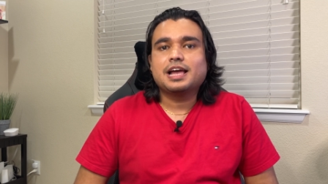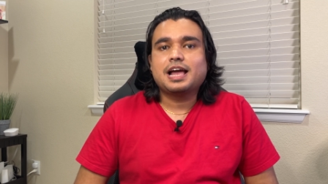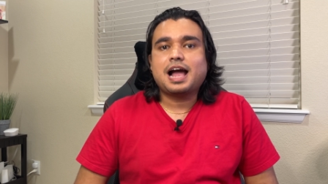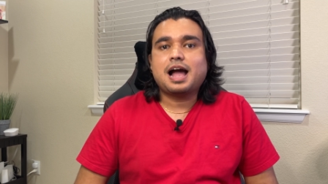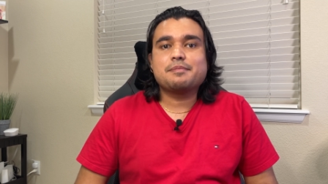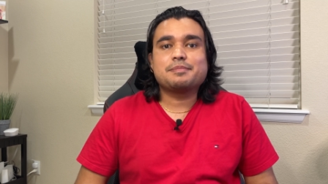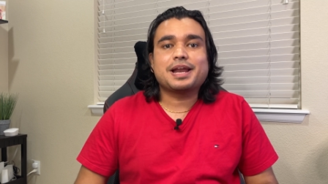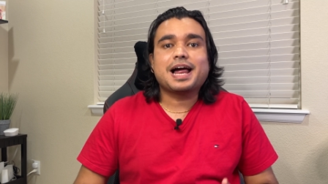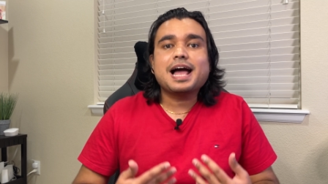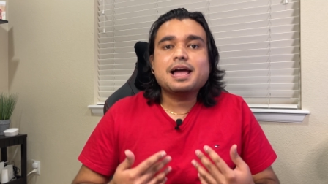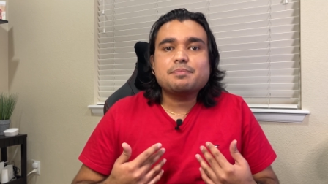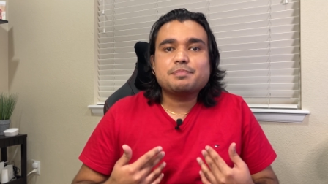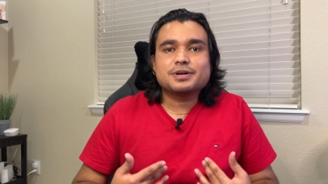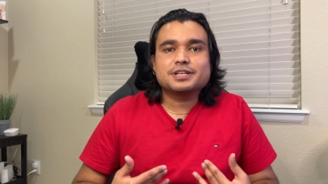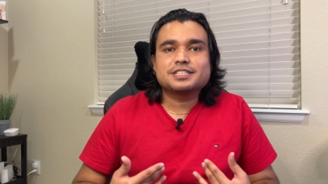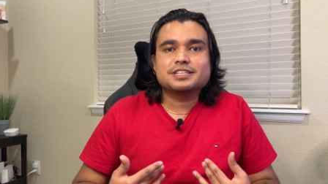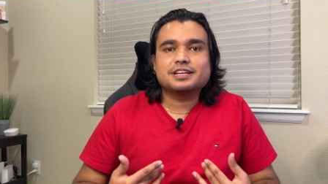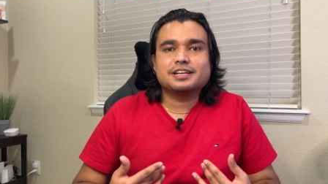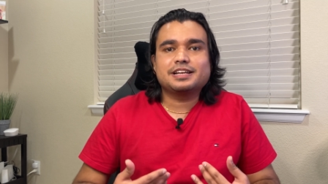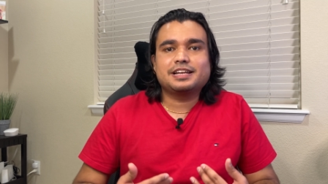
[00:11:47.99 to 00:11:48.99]
I mean, I
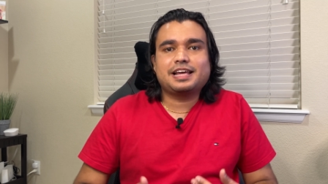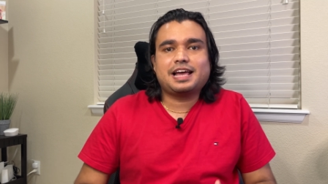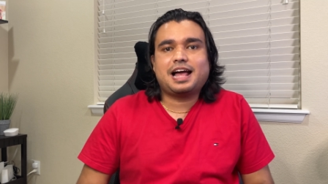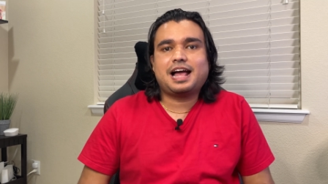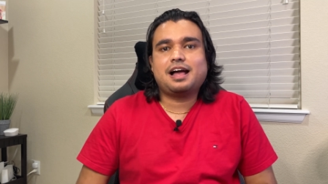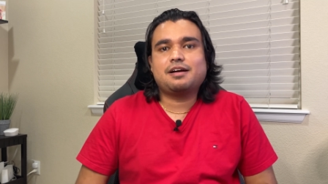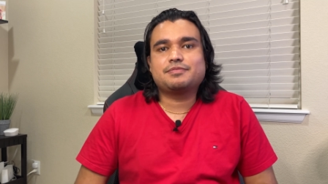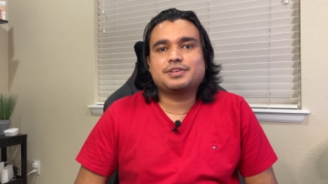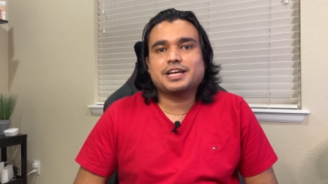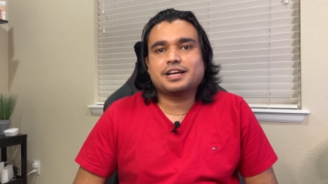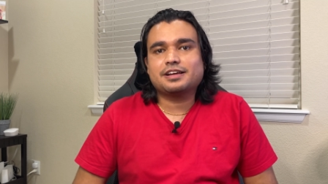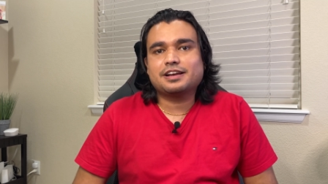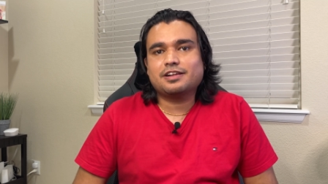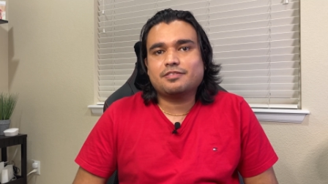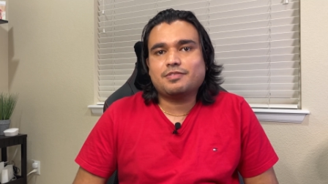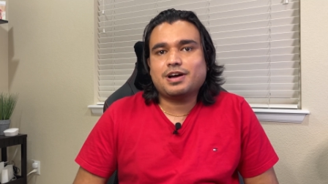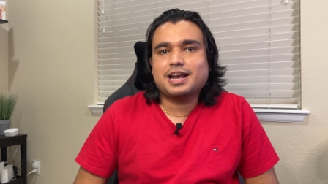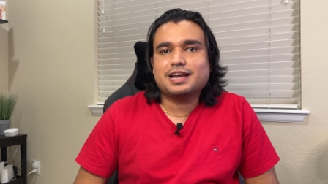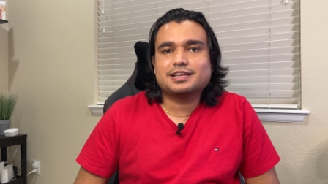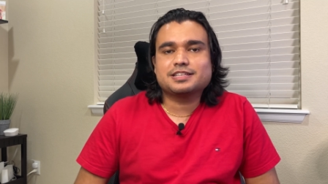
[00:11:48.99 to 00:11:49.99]
personally have taken
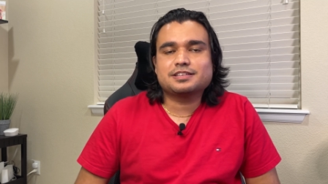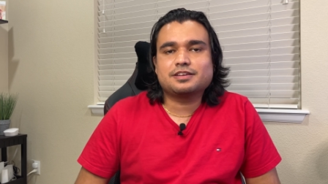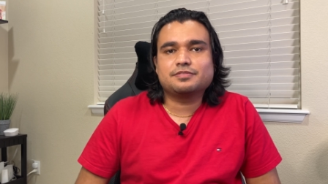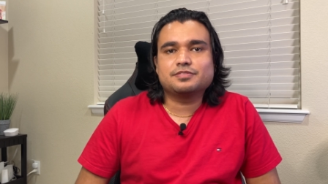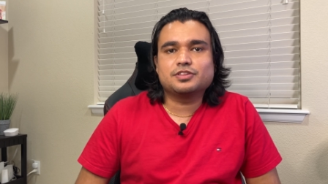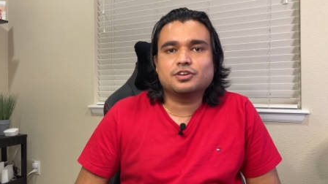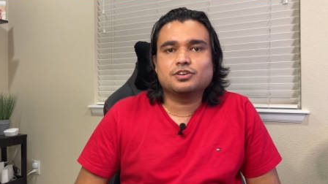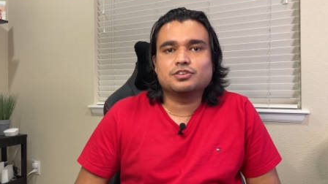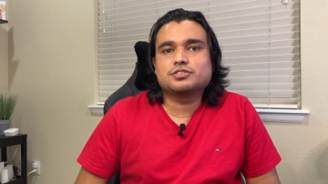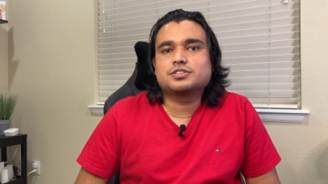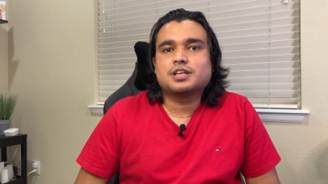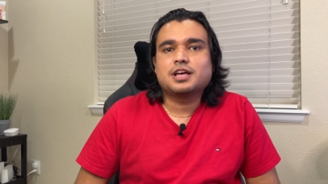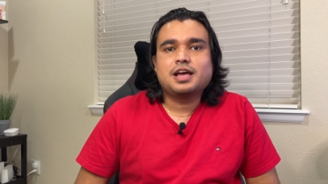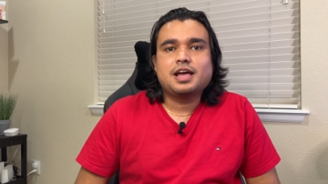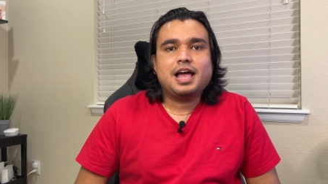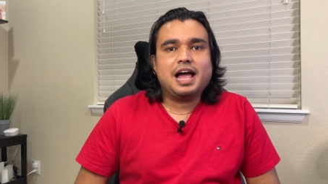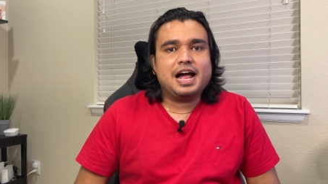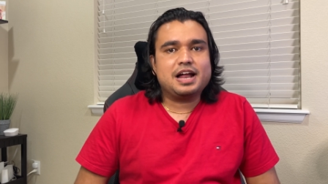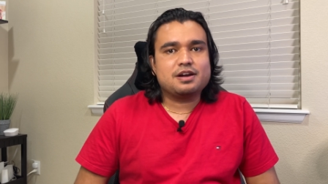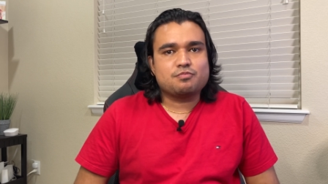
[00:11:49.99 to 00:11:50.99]
advantage of those
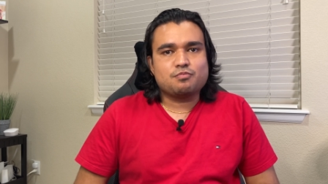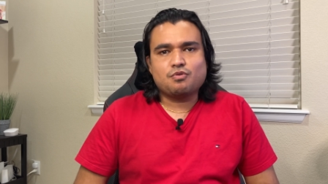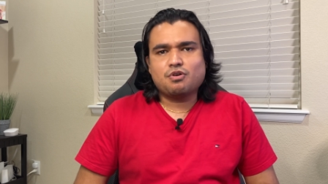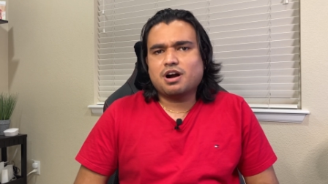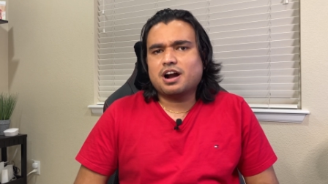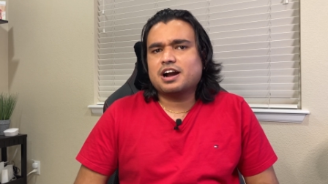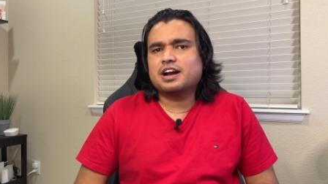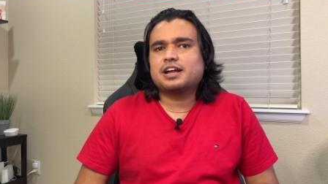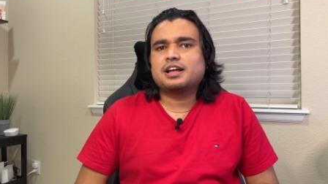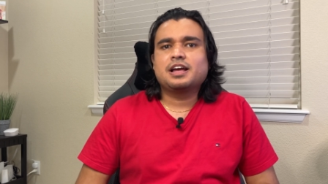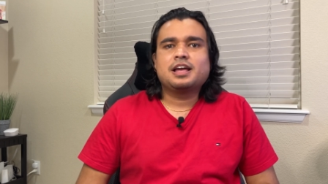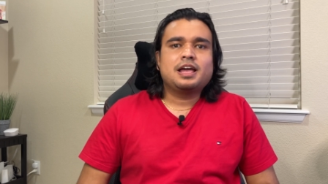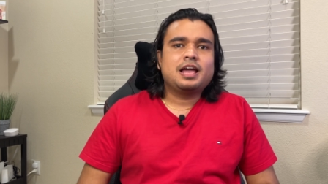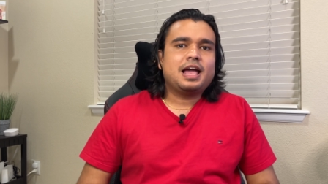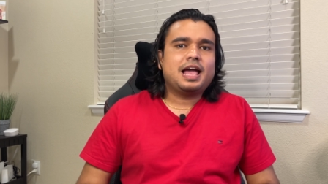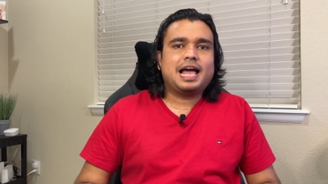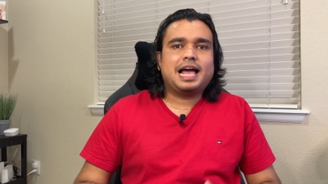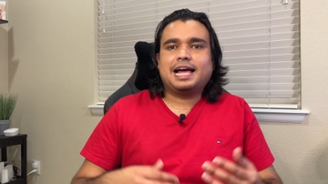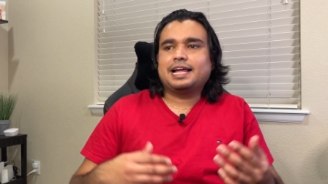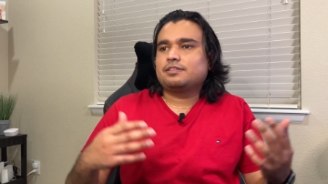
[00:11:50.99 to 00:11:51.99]
at work,
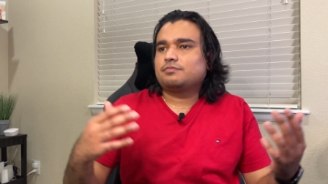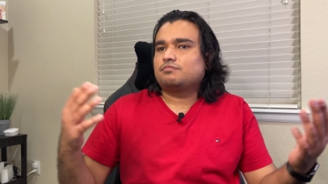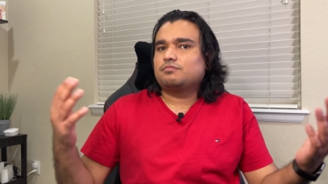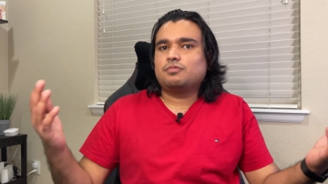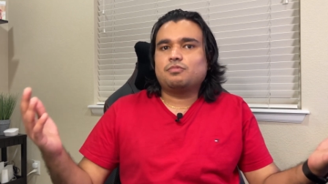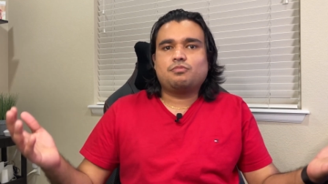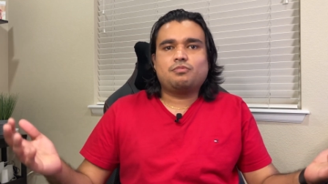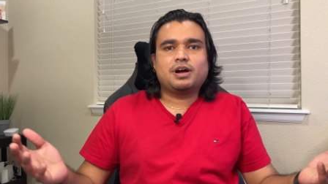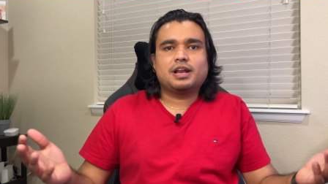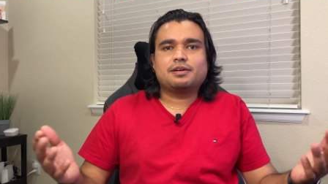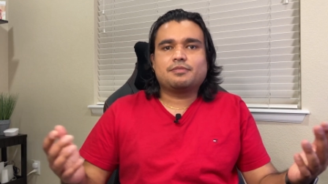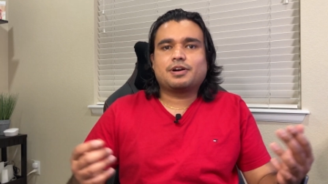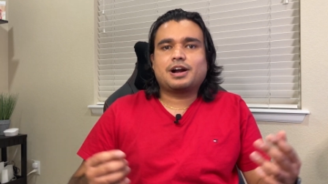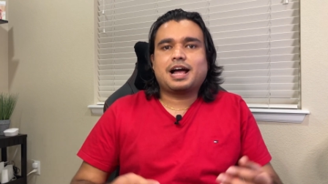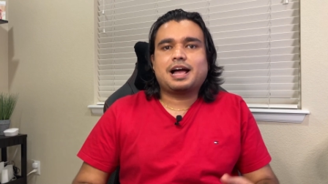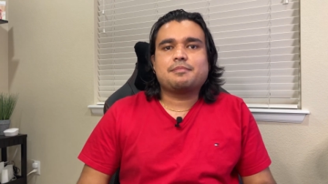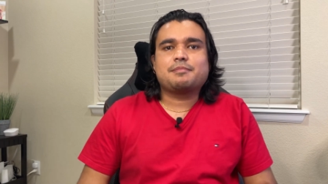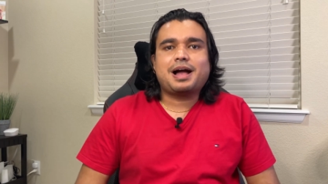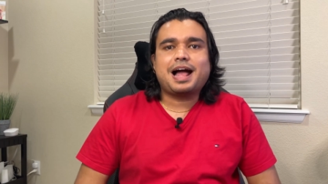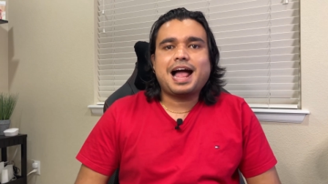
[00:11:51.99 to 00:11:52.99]
at whenever
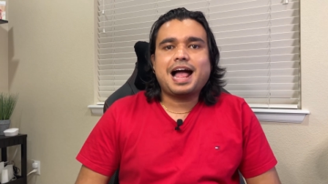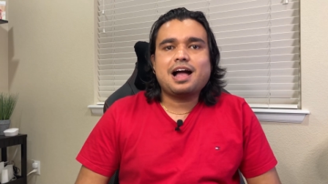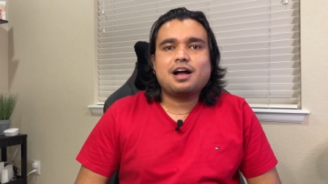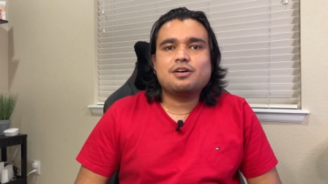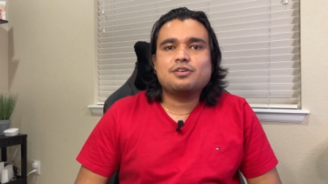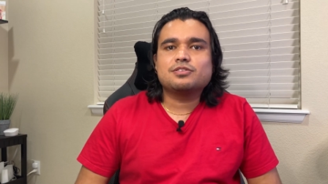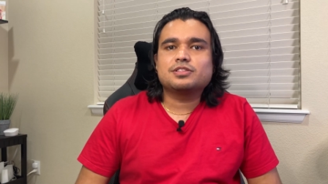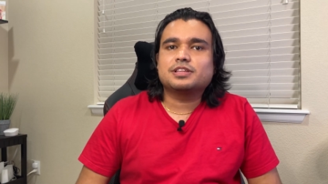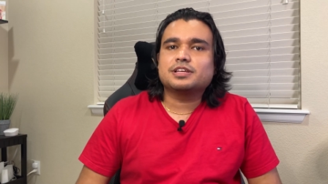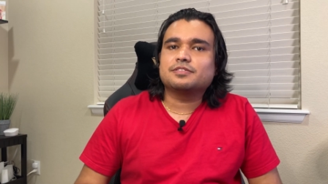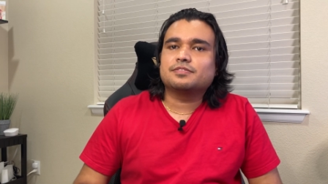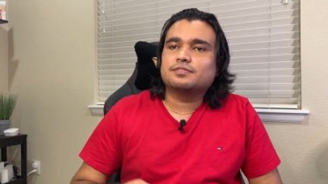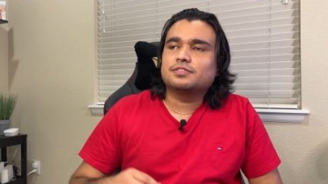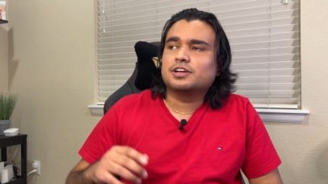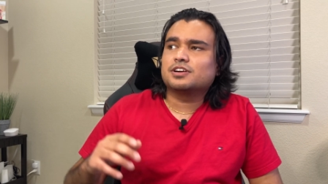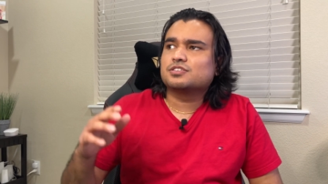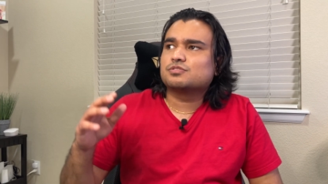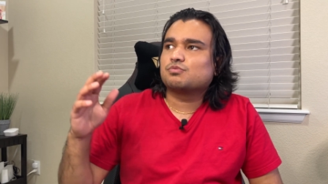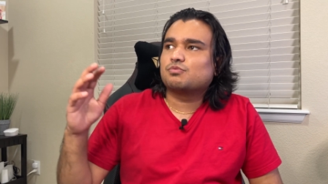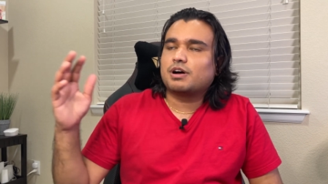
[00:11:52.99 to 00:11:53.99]
I'm out, if
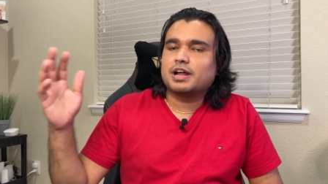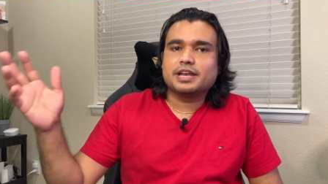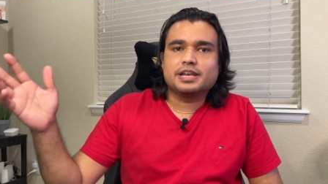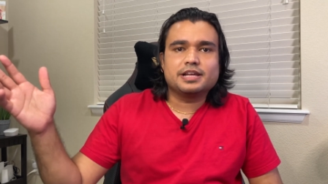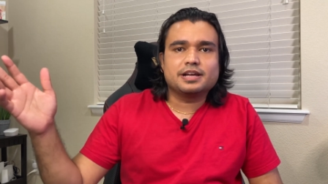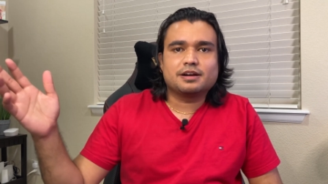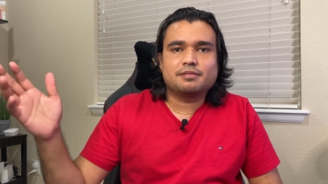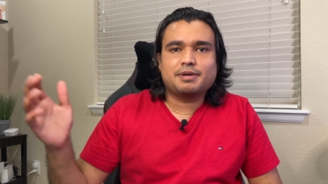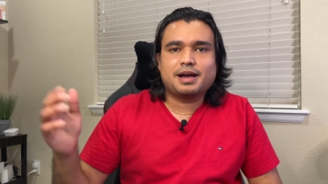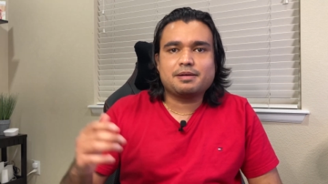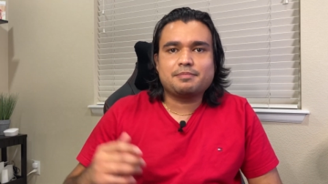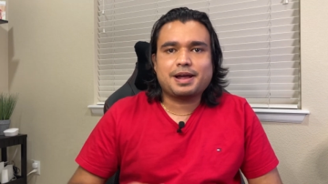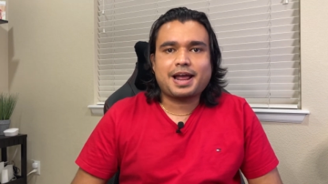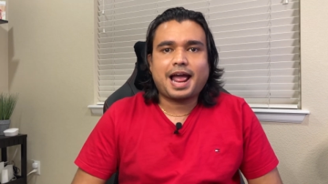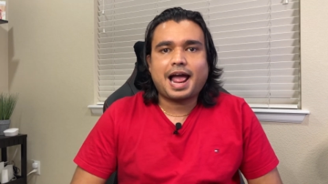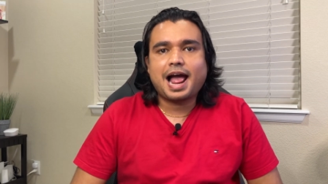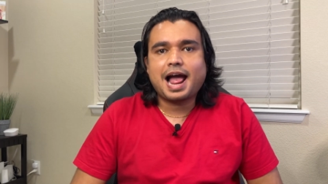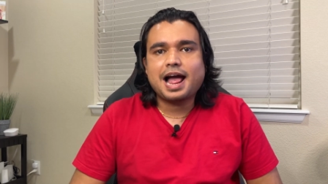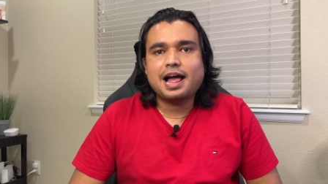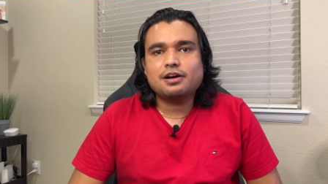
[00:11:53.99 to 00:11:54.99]
there's one nearby my
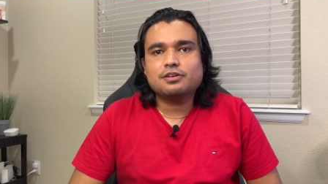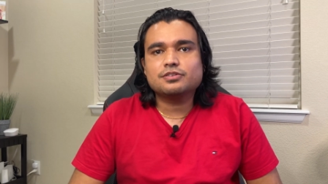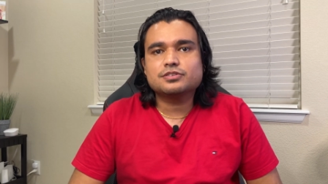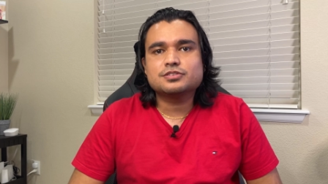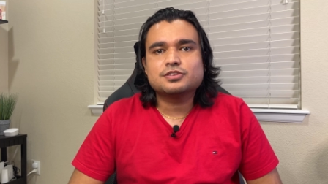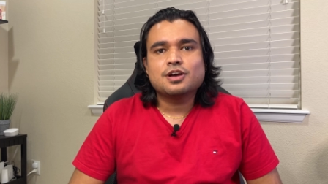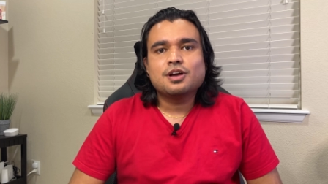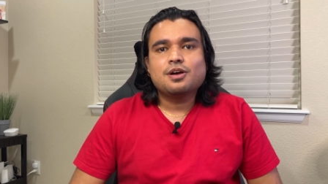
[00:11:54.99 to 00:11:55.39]
house,